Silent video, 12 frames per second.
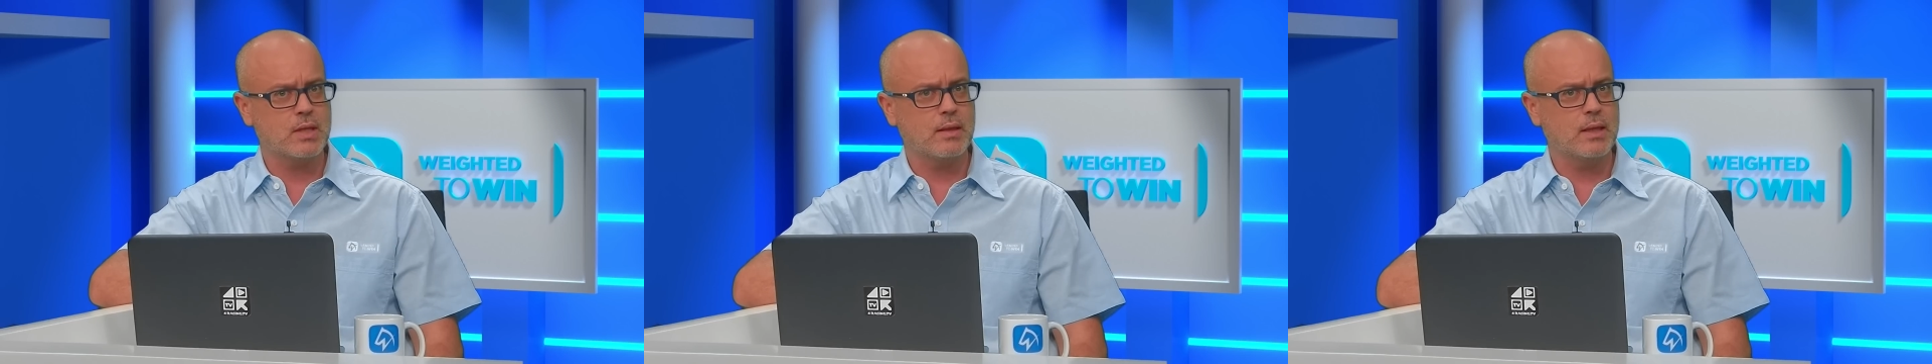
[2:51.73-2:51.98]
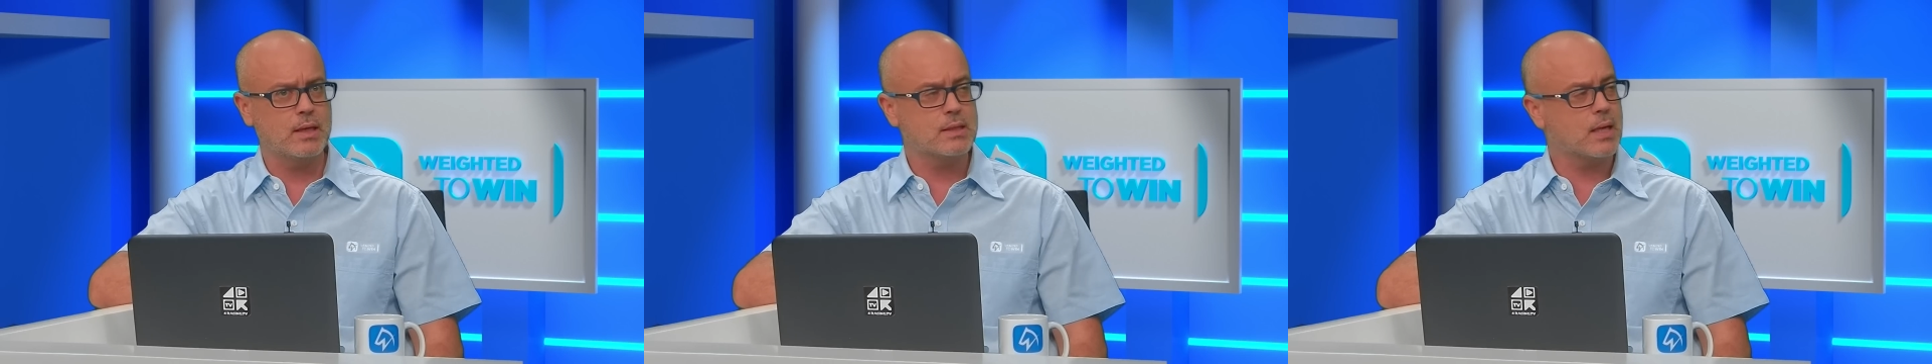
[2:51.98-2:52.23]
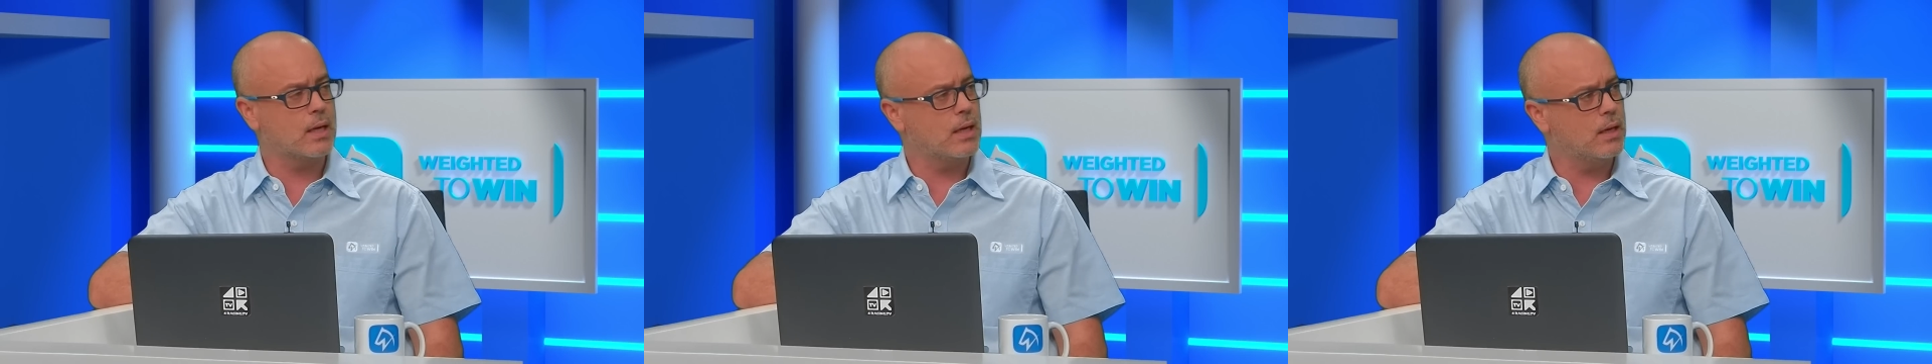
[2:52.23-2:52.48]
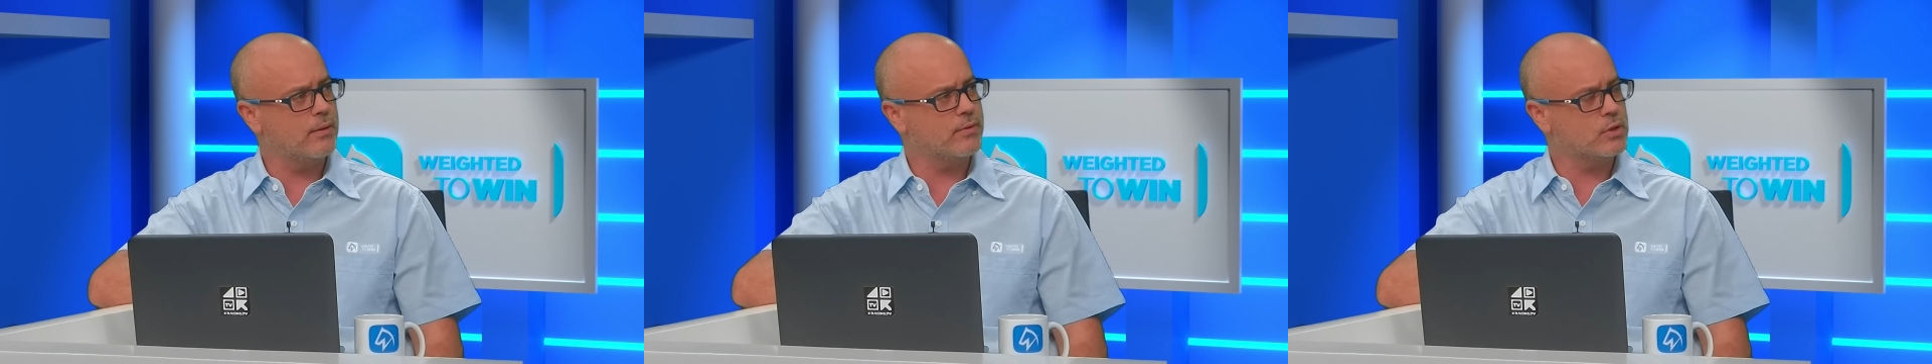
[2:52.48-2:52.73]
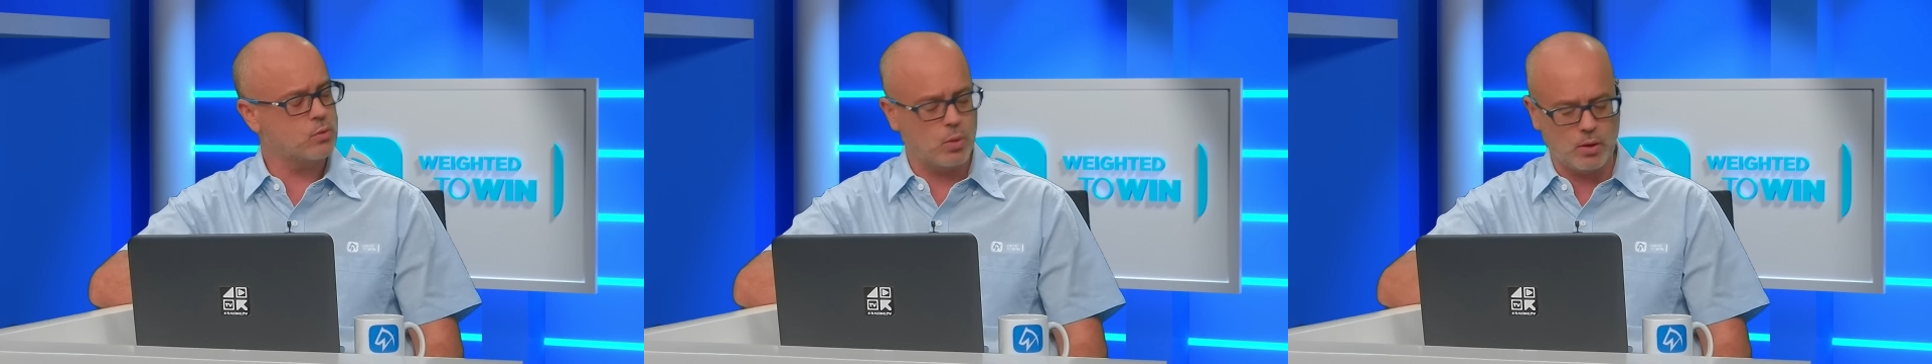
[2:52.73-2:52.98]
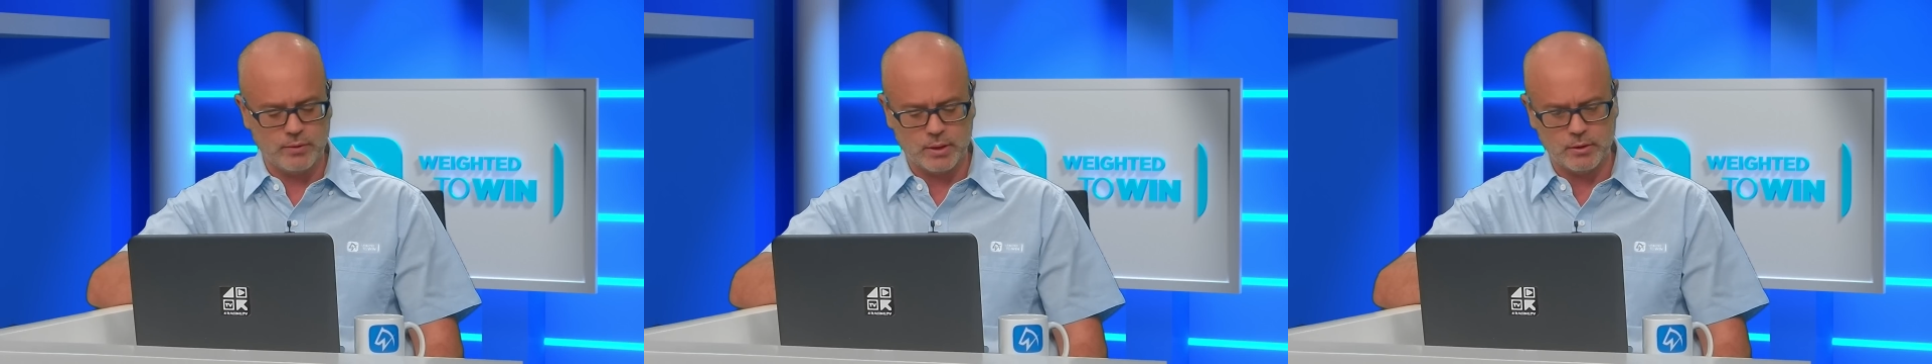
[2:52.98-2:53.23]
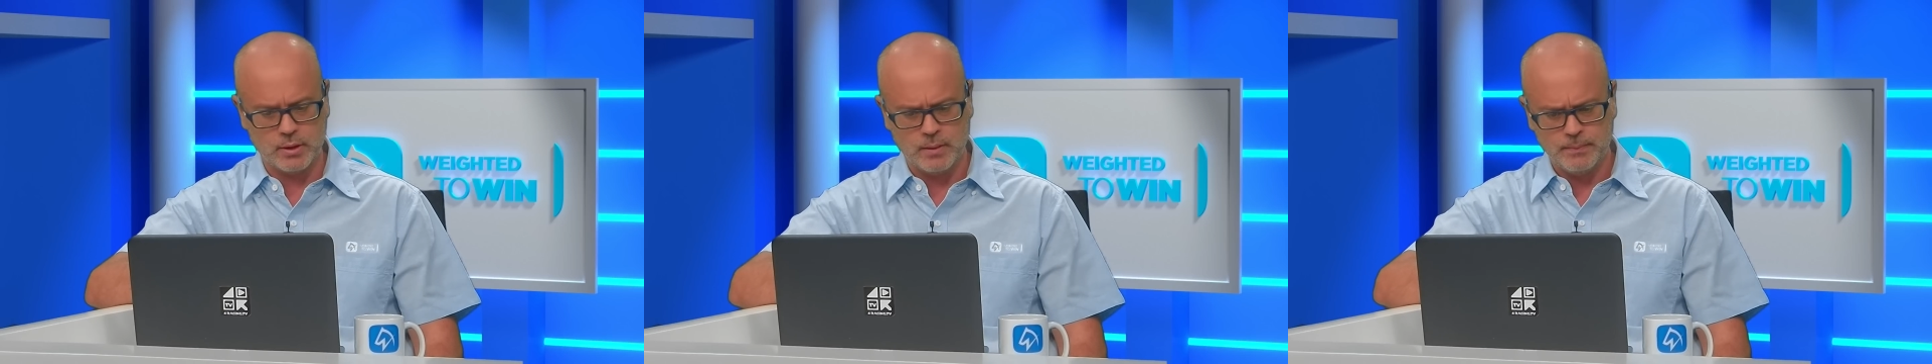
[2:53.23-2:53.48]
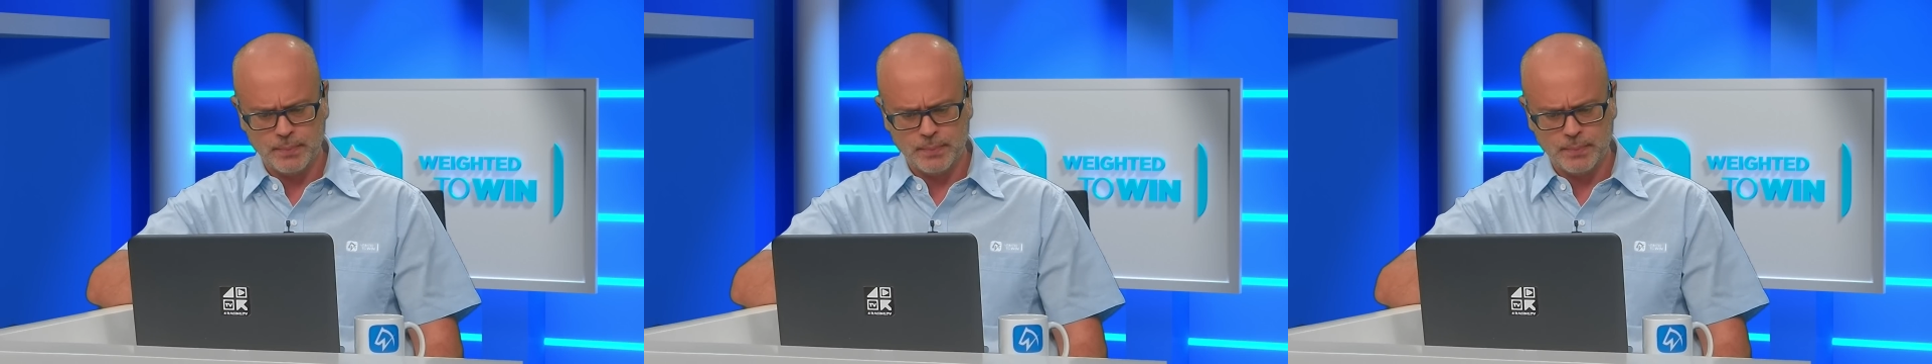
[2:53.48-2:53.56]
I think he's going to love the 1,200.